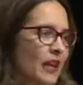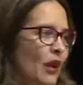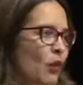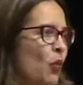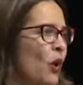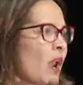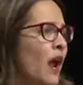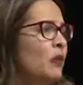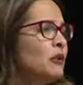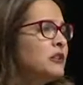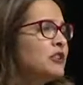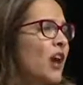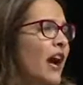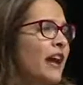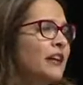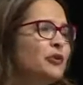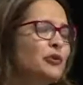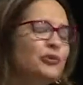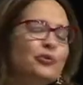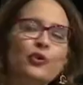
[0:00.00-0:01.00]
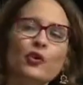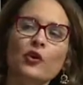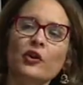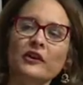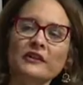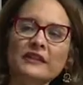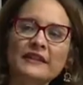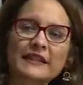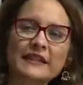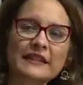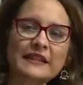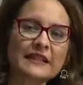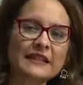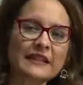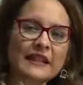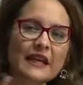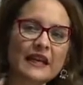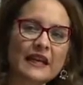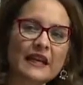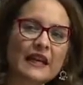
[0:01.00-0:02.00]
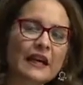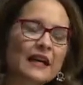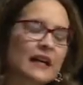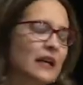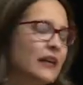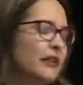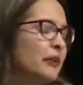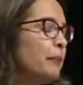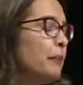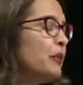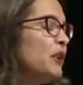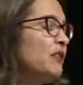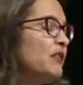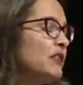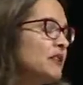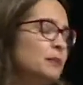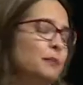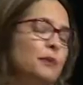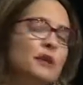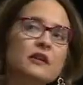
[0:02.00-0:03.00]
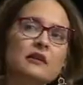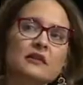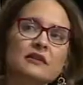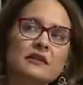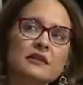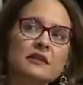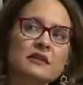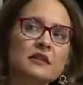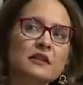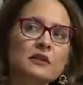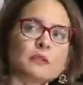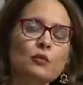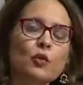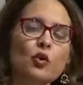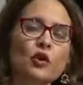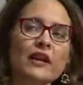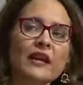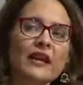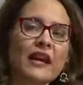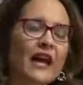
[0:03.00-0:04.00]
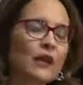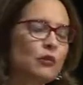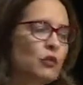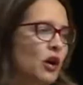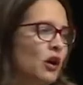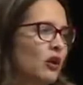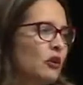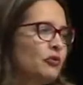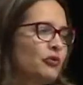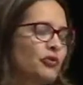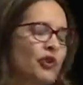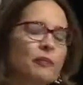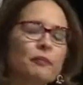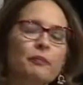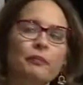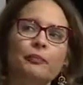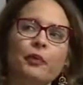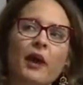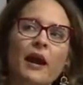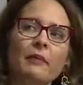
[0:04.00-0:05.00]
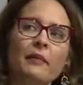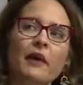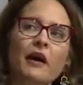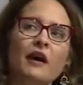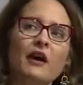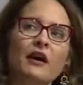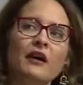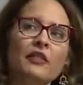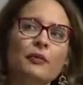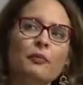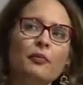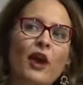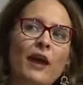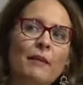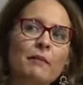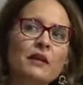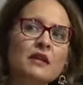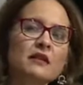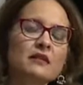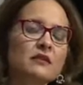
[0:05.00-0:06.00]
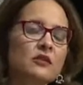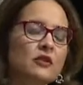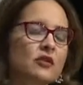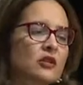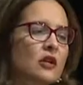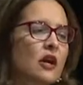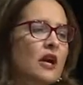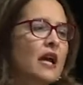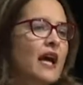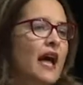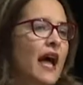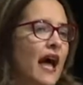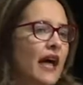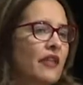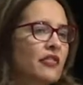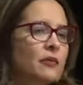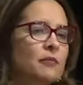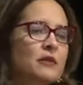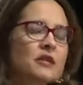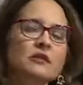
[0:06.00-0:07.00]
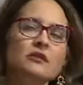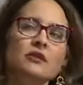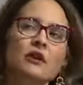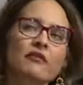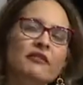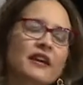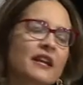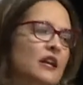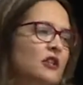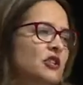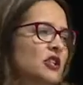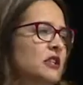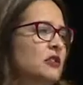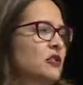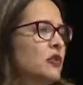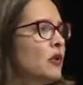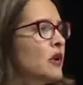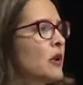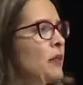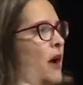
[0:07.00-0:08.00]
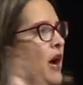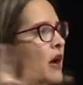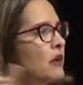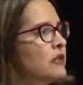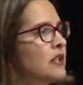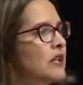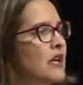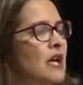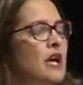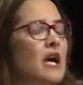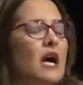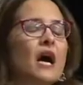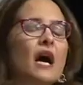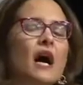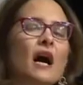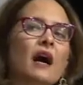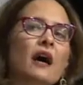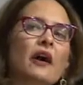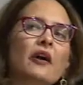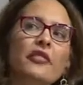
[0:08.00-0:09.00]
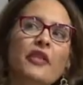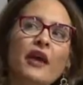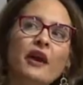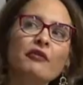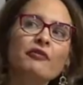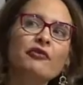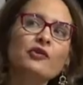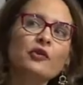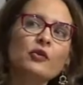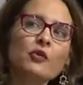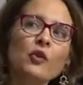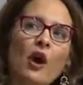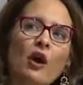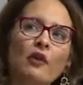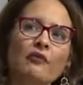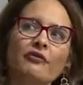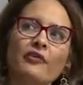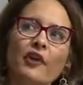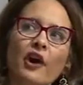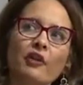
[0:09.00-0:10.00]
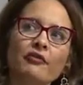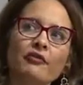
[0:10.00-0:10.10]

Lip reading: Well, I'll try to focus, since previous speakers since this morning, and we heard from the Prime Minister and the Minister of Energy talk about their view of